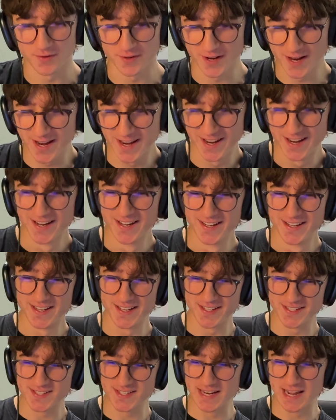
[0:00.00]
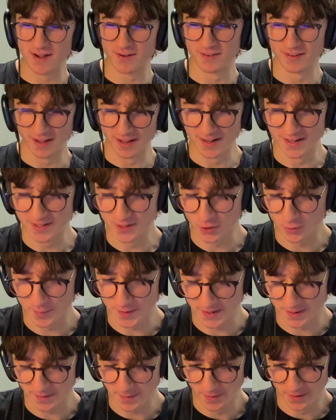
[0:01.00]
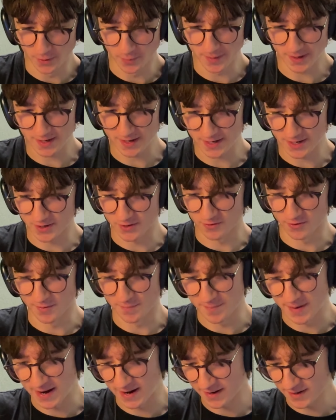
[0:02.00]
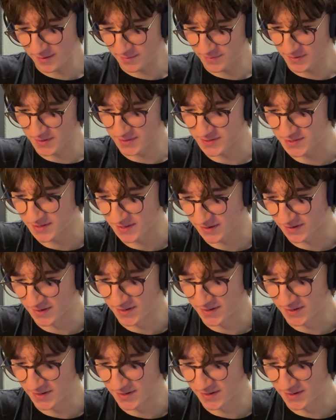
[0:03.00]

and it's now a little bit cleaner on Mac because